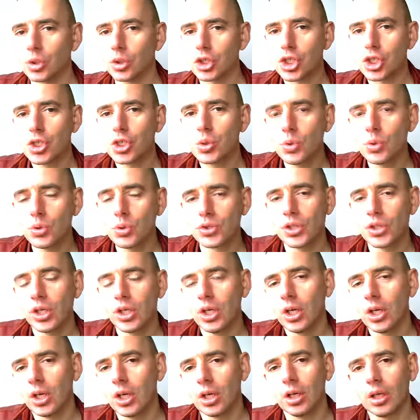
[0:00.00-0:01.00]
You
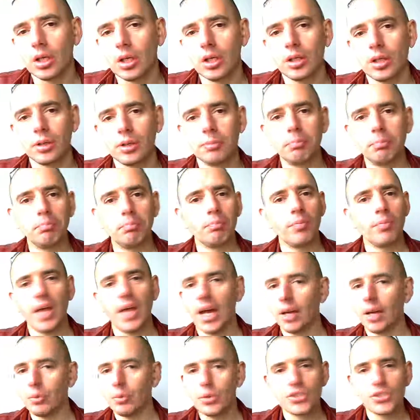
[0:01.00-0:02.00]
choose,
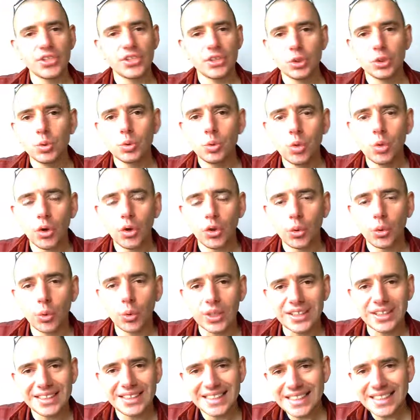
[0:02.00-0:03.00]
um, I would say, two or
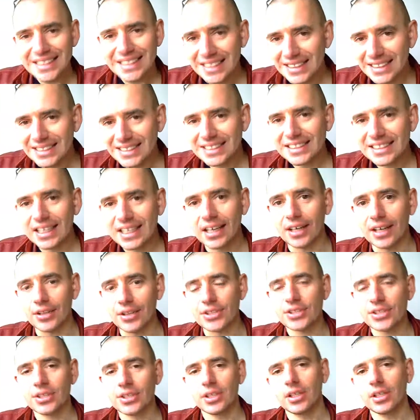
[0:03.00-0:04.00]
three dating
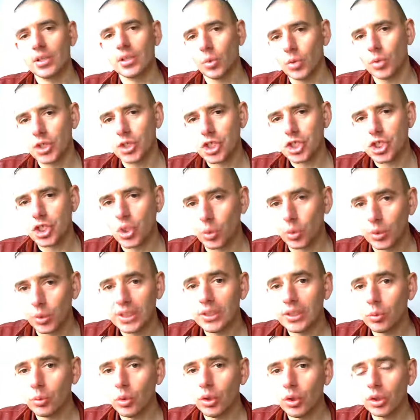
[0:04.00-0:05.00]
sites which
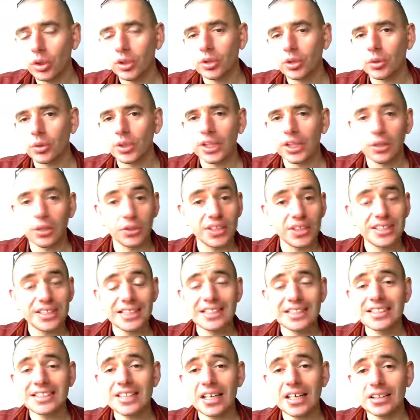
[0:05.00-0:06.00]
really work. Okay, a
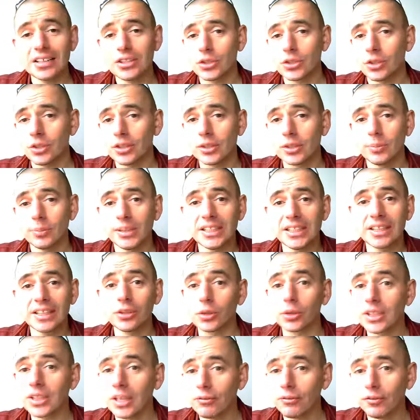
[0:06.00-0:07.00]
dating site is a little bit
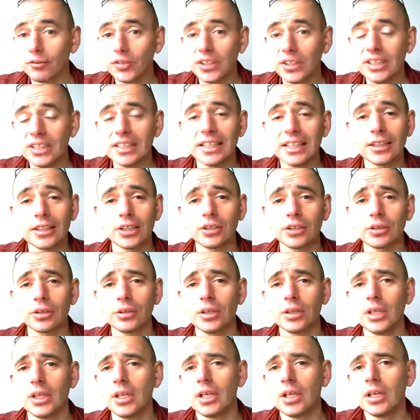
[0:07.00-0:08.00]
like a cafe, like
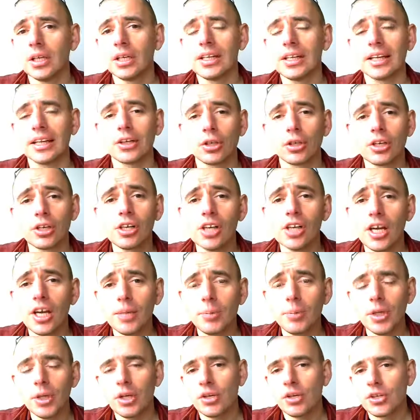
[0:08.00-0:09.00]
a like a
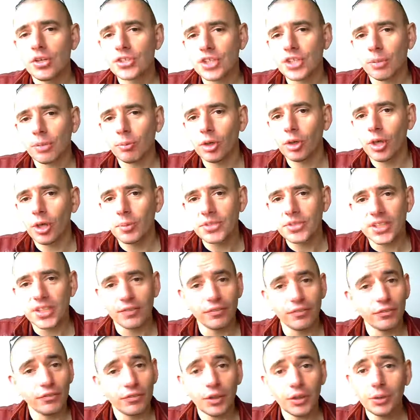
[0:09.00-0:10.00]
club. Some
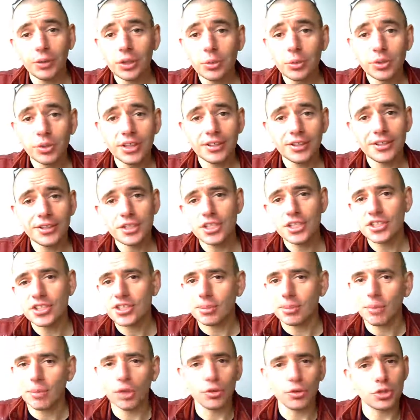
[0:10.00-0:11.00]
clubs have very good
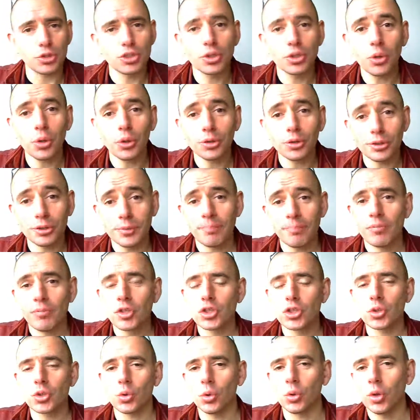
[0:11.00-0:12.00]
energy, some others don't.
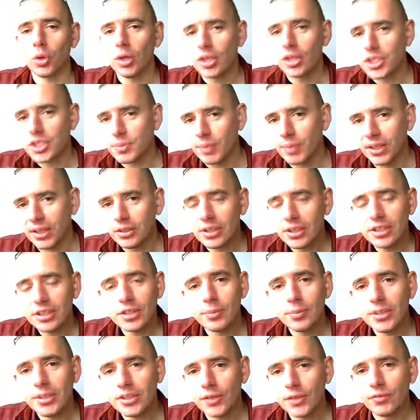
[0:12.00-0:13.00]
So spend a
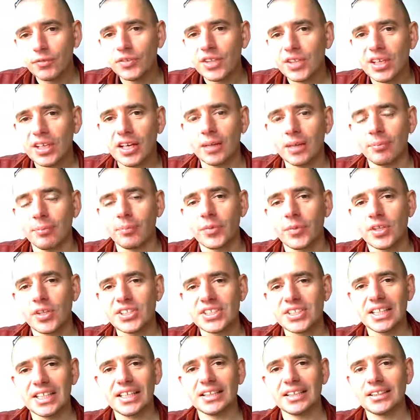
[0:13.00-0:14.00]
little bit of time
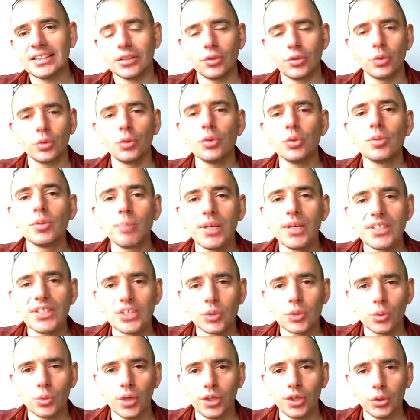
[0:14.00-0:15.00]
selecting the good
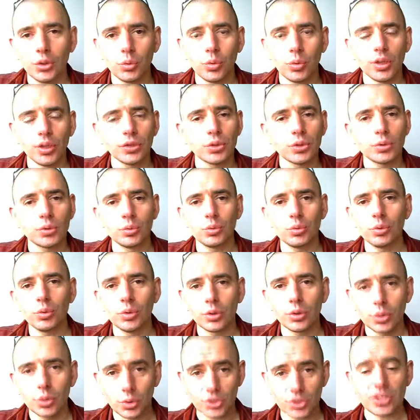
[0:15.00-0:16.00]
places where you want
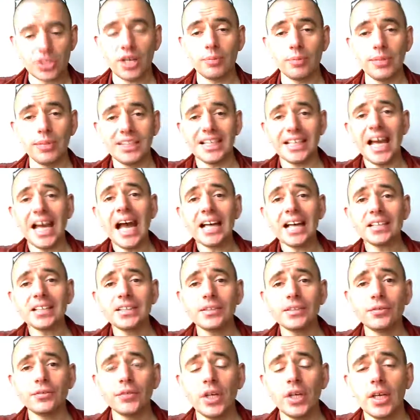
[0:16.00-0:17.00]
to uh, to start being
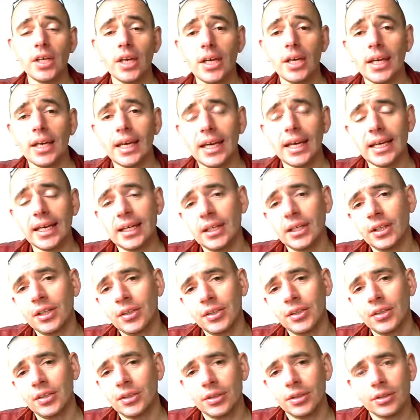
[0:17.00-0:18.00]
active,
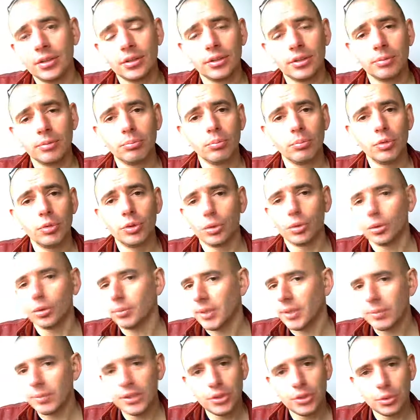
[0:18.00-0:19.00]
and um, you
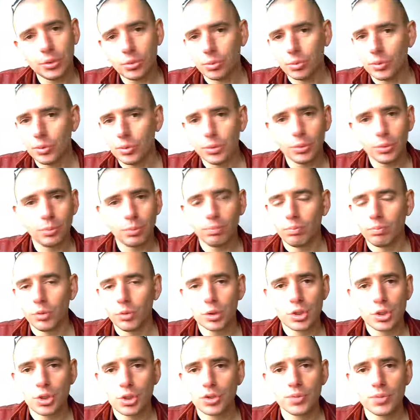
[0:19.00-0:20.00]
know maybe you you
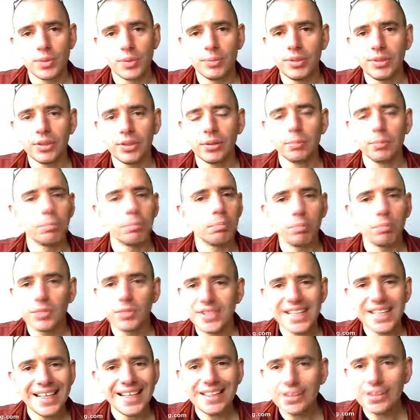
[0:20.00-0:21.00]
you choose maybe a
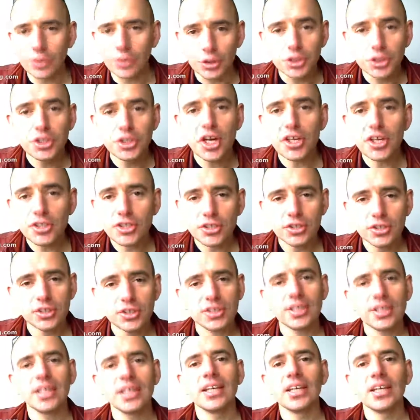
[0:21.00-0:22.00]
ten, a
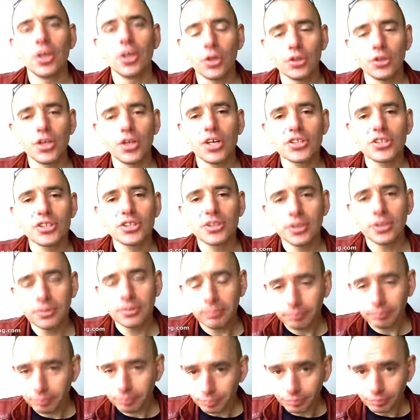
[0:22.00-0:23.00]
dozen, a
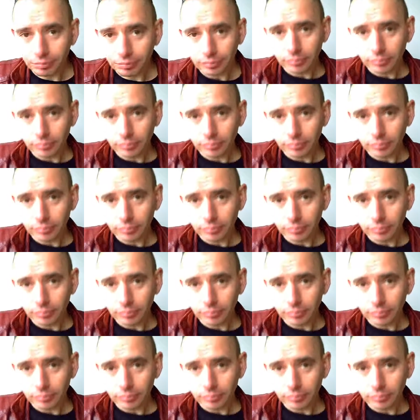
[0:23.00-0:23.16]
dozen